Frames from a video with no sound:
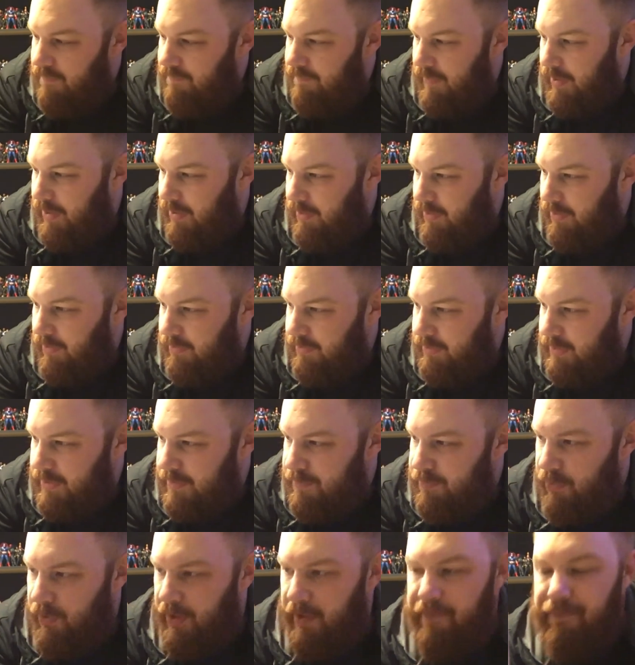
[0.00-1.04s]
I don't know at this
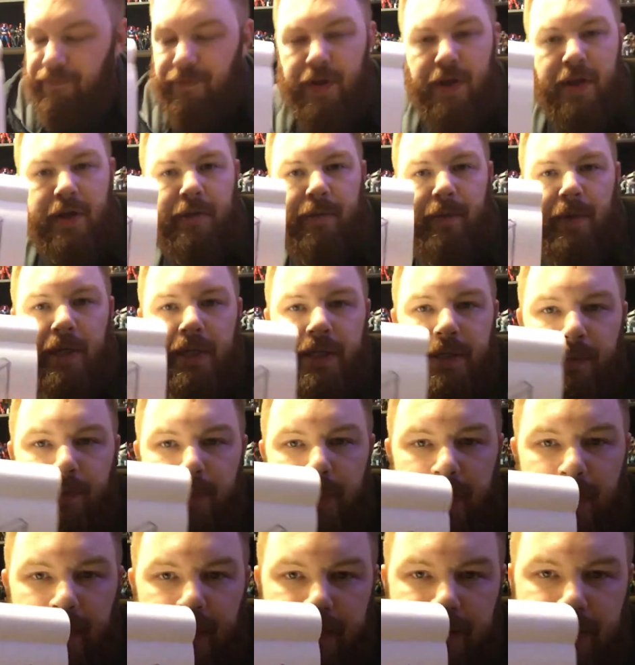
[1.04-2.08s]
point. But I did want
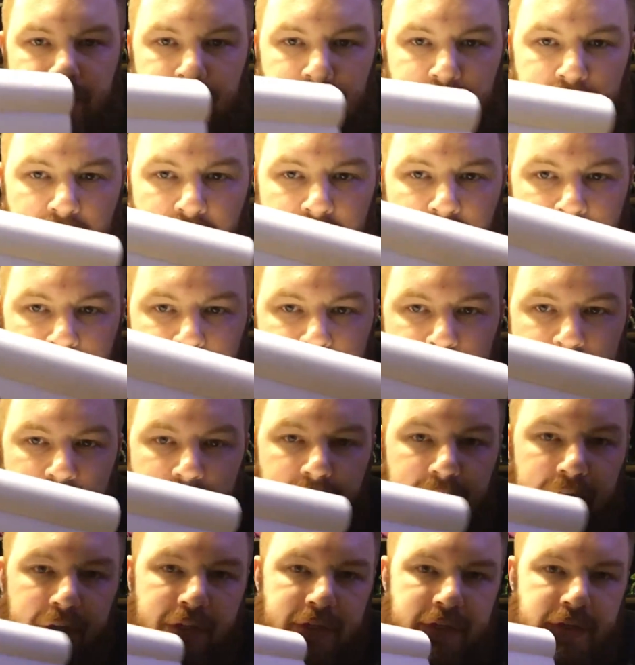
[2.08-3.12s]
to actually kind of have it
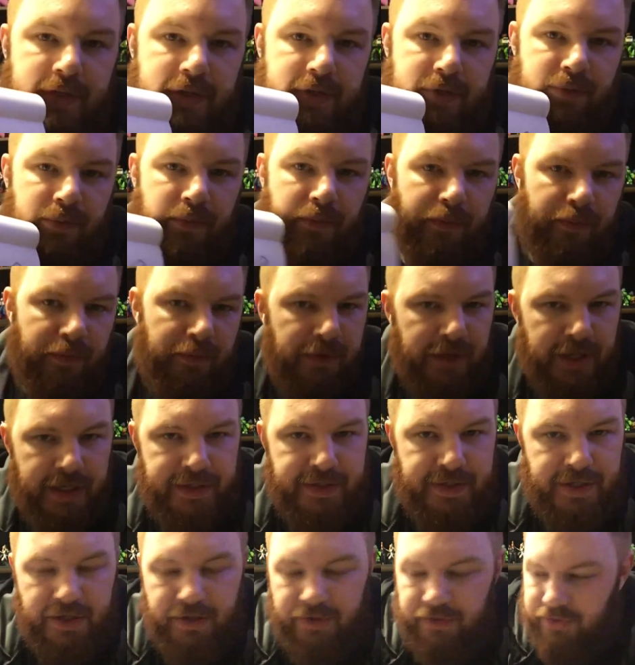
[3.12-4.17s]
together, because
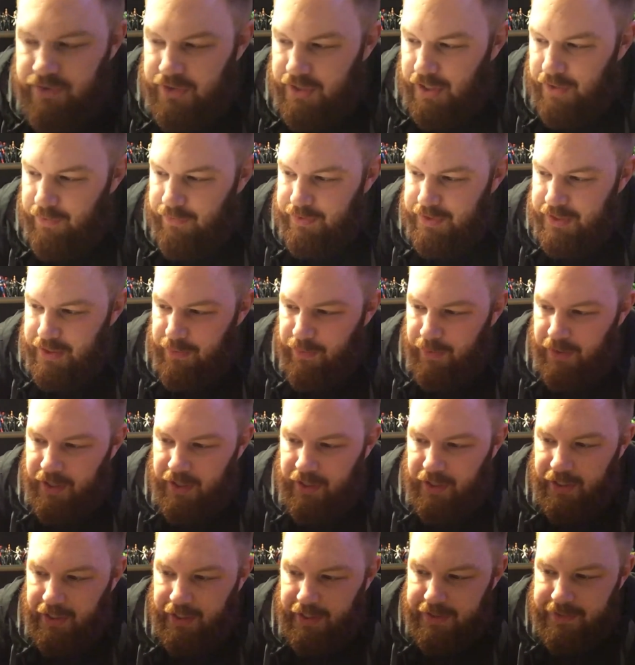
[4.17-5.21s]
his huge thing was he wanted
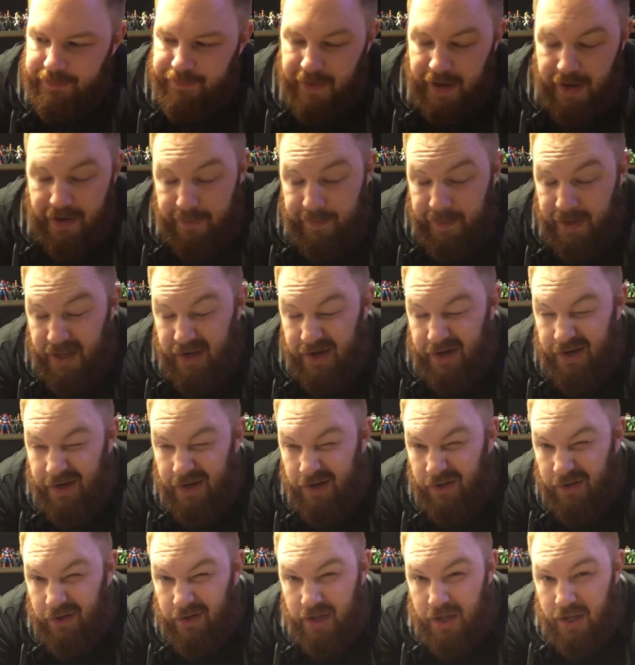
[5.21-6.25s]
like a Spider-Man and
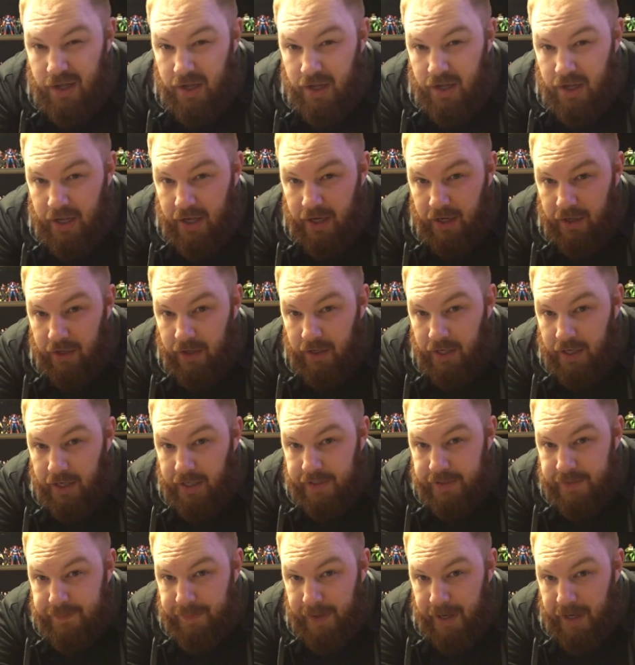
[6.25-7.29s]
and a
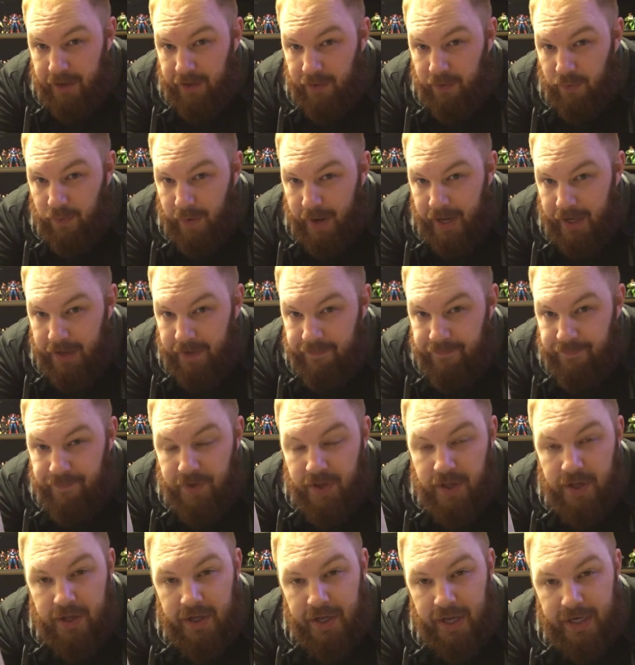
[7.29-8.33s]
Spider Gwen
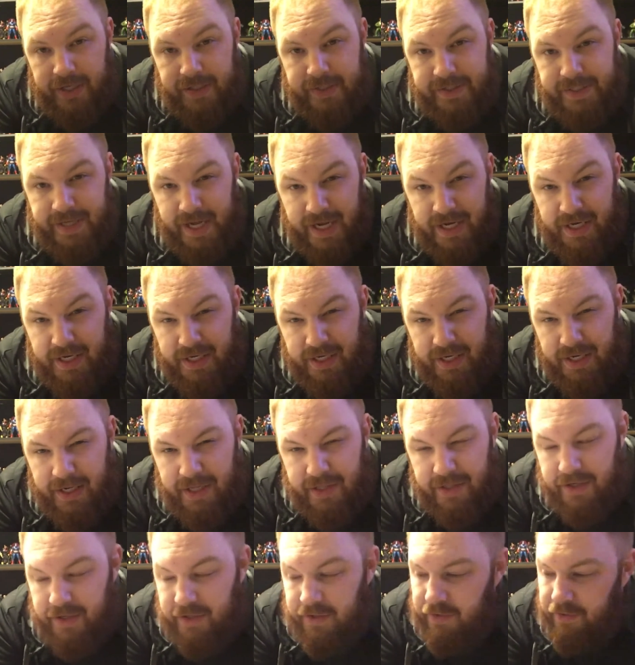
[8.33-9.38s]
kind of standing
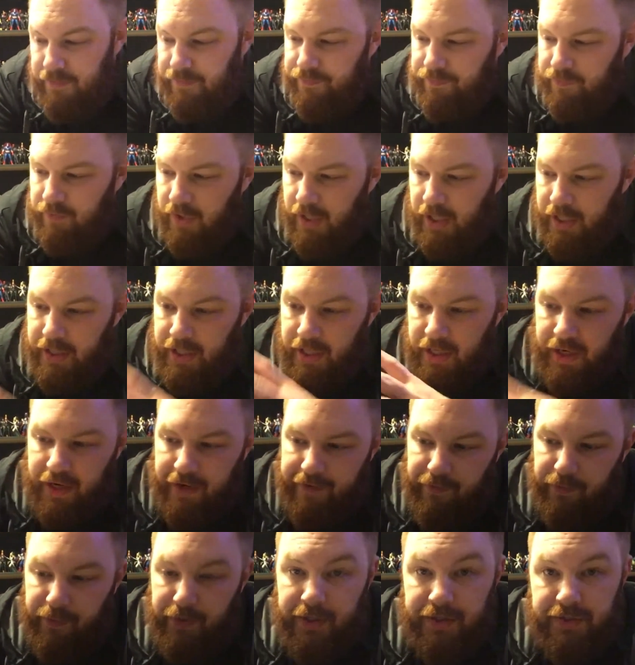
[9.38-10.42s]
together, and then
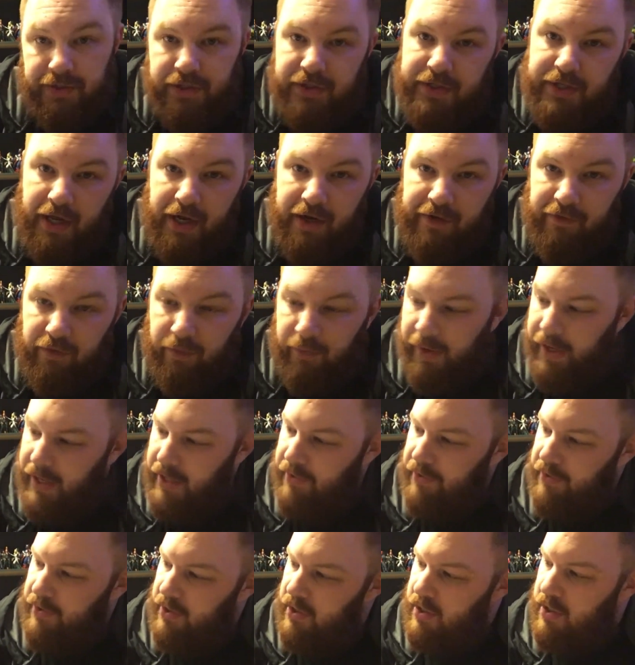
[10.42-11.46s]
everyone else just kind of
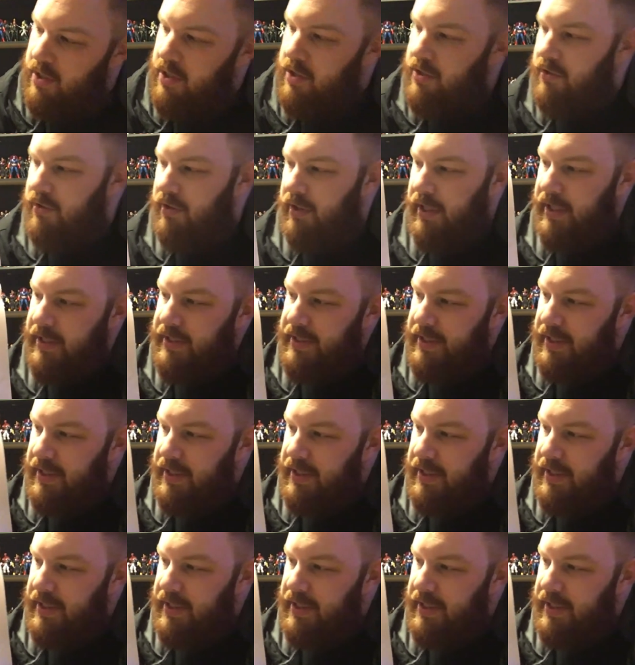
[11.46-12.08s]
around. So